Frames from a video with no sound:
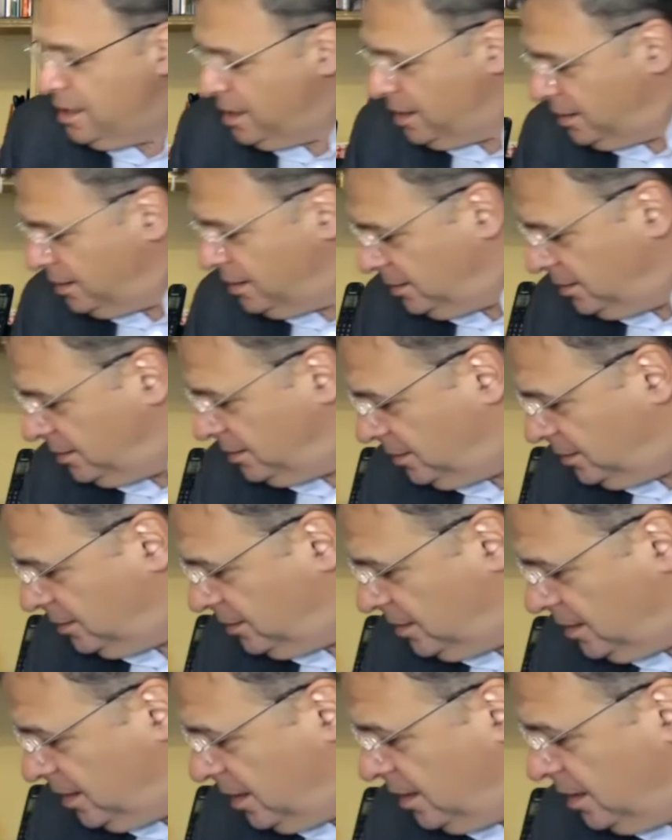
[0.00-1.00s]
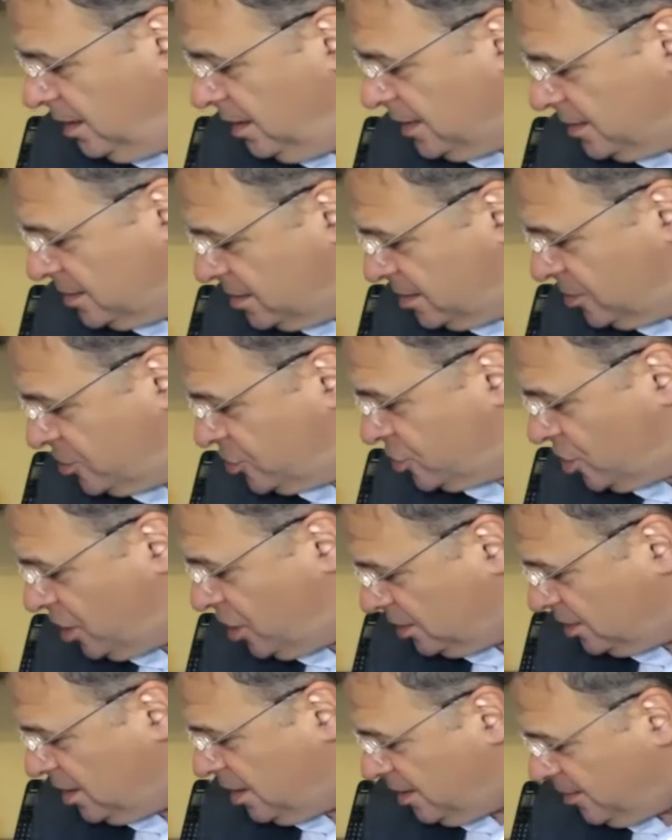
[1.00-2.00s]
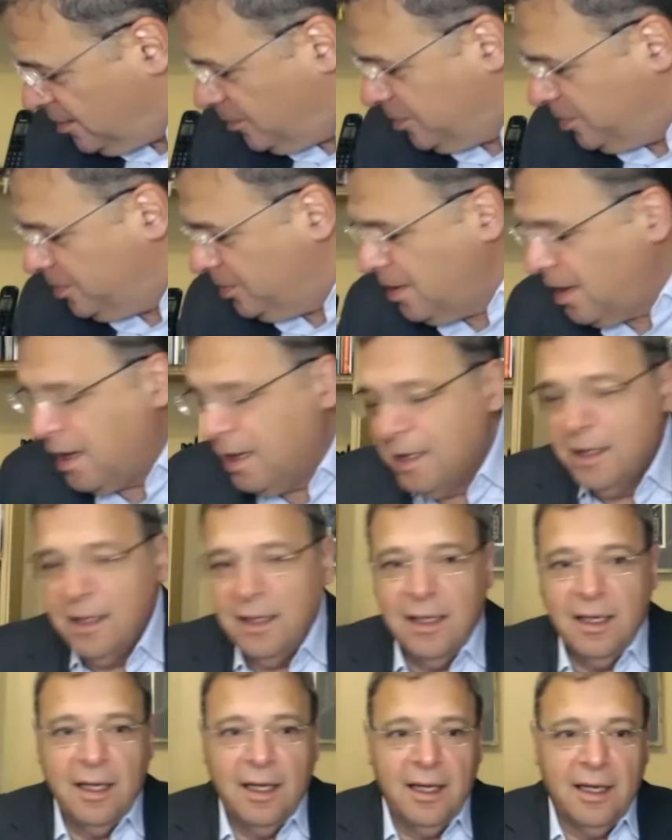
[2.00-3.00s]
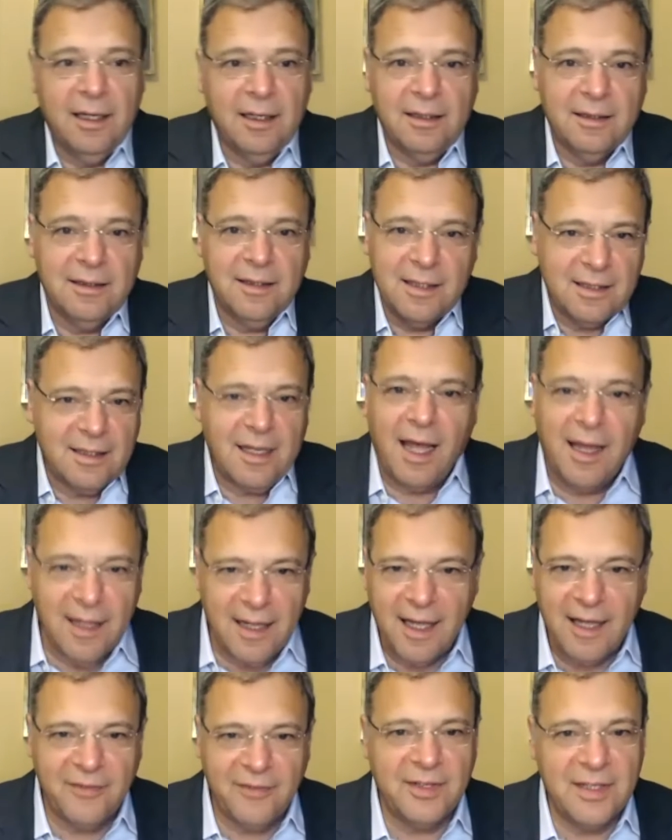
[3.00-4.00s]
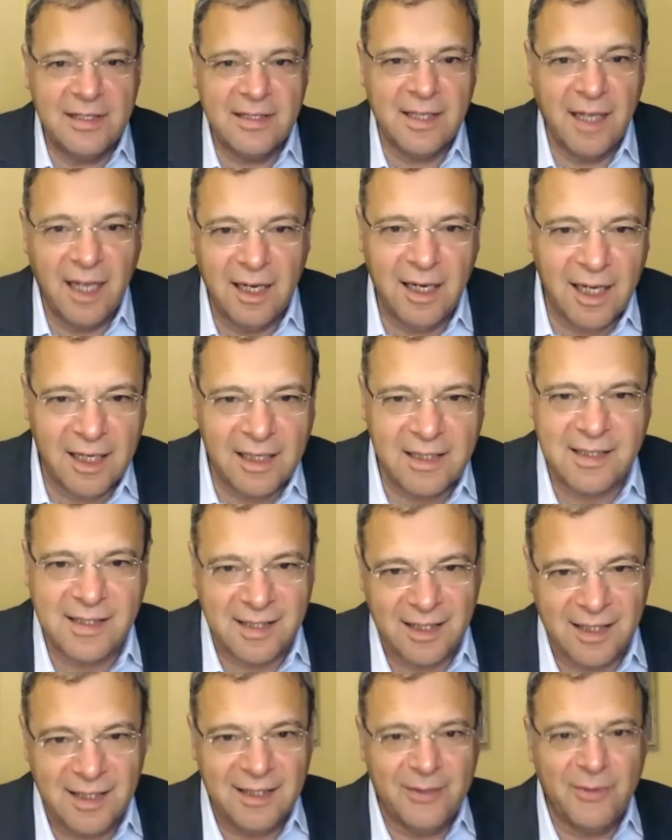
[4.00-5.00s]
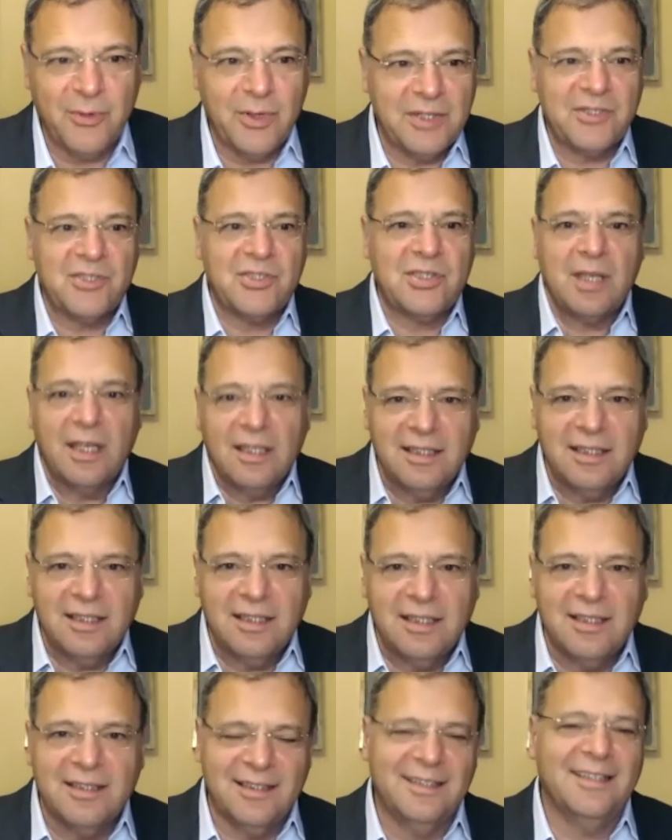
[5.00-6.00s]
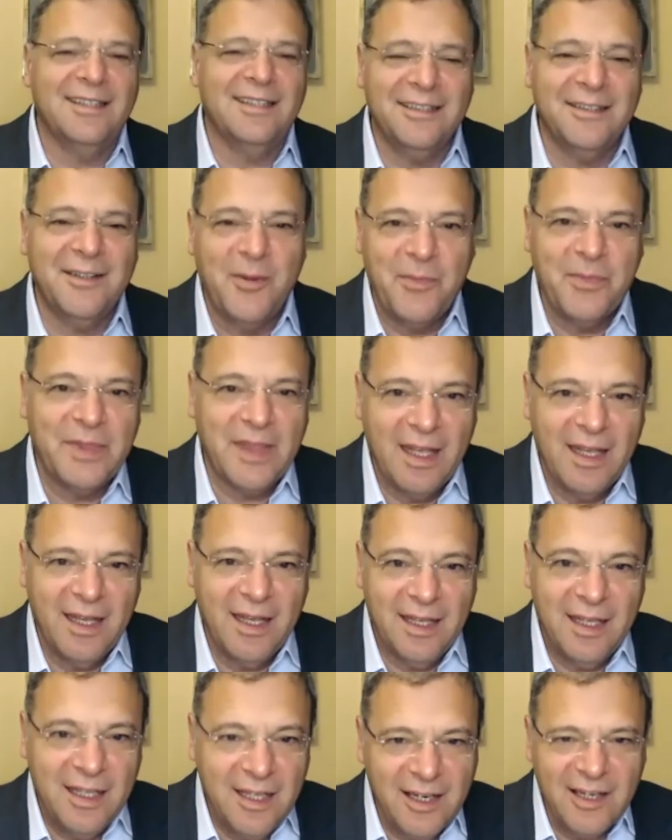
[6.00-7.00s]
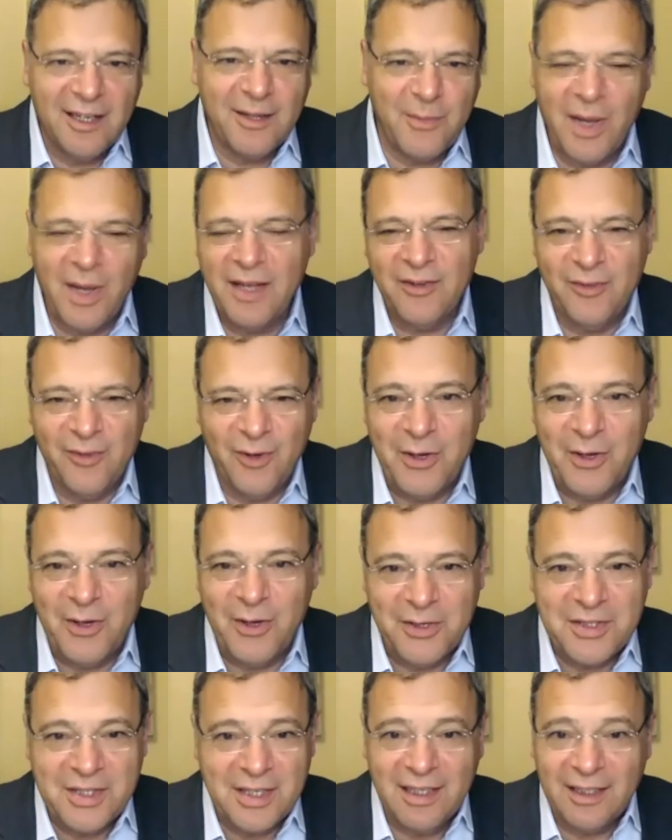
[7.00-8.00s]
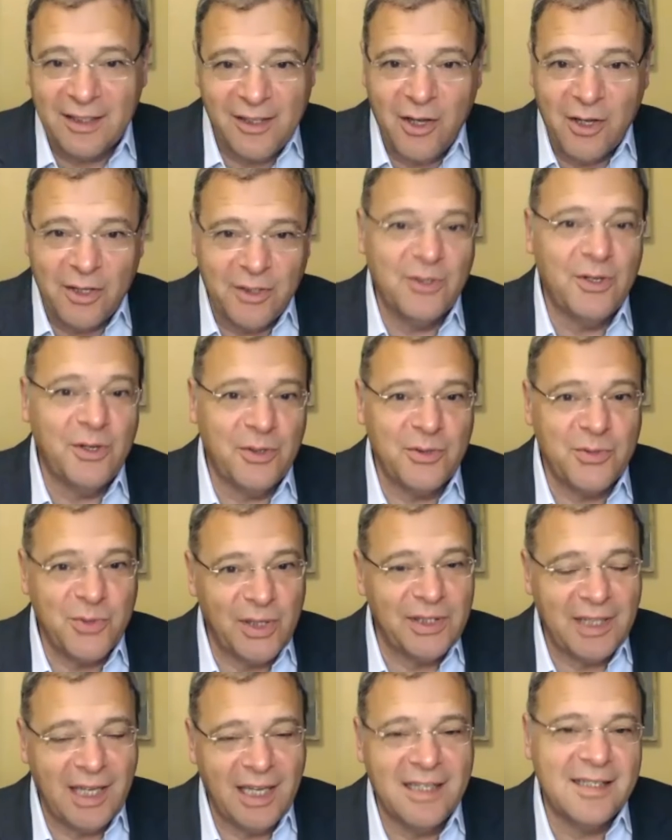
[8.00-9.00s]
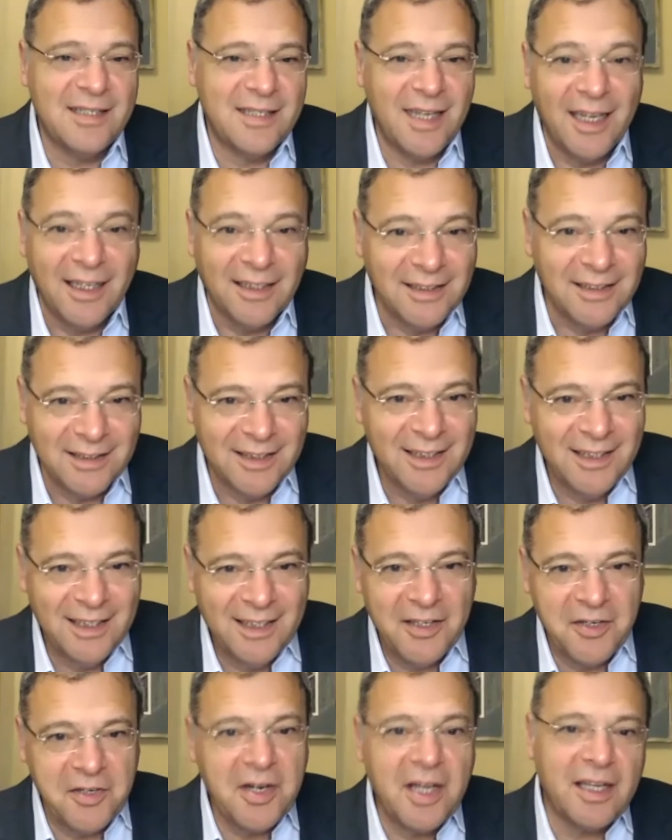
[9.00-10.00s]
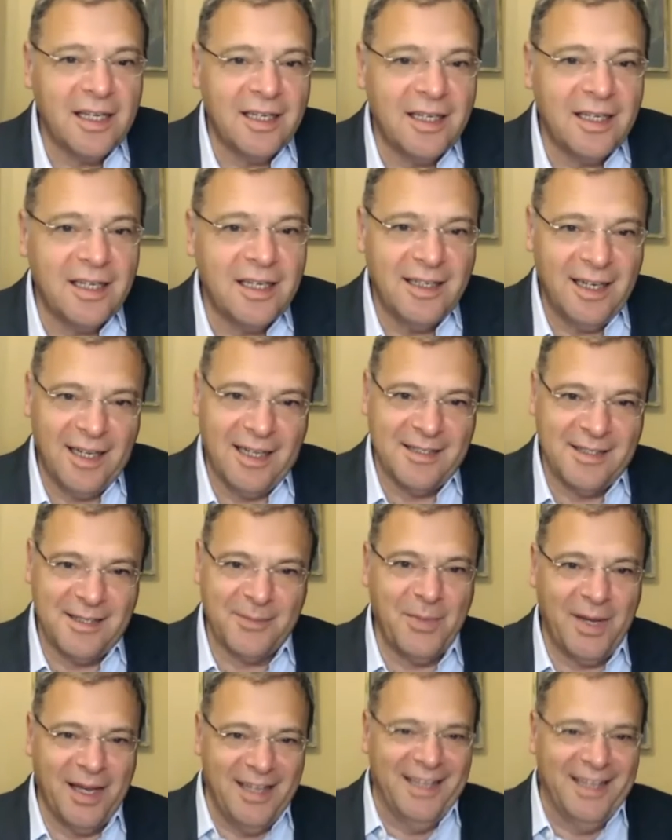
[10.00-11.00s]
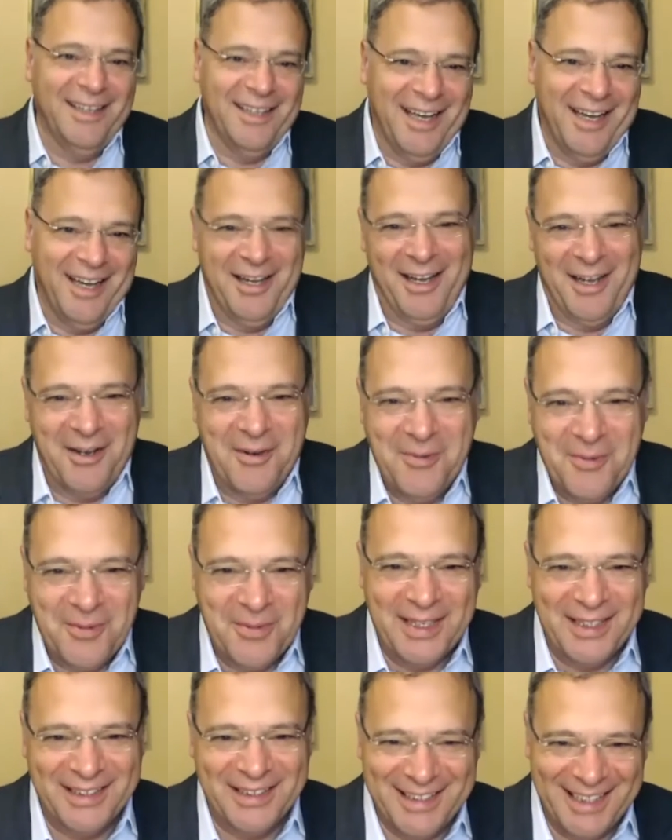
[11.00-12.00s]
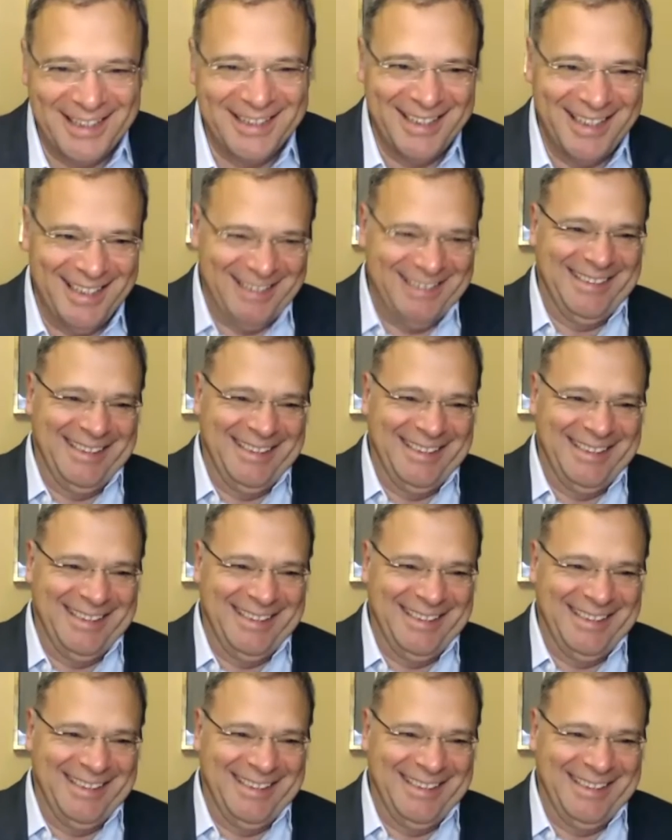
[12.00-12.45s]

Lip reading: Oh, Alexa, shut up. I have this Alexa, which suddenly, hearing my voice and God knows what I said, recognizing my word that I said.